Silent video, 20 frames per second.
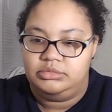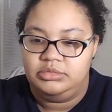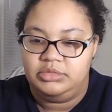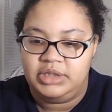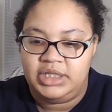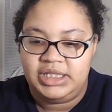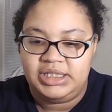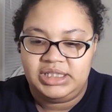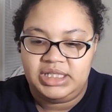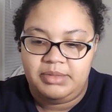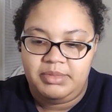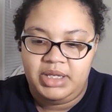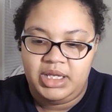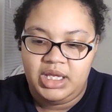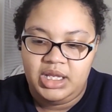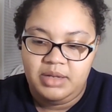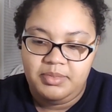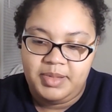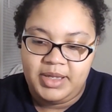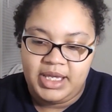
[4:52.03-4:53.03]
Last time I
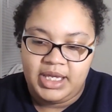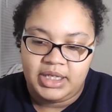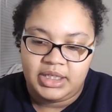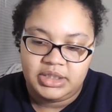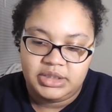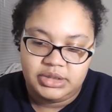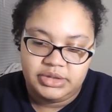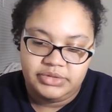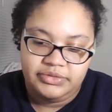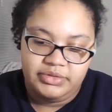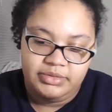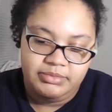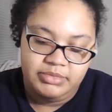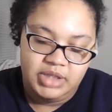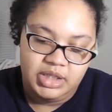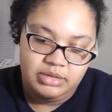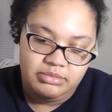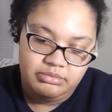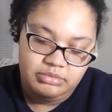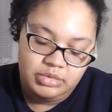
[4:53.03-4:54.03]
got a package from
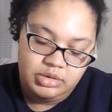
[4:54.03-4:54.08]
them,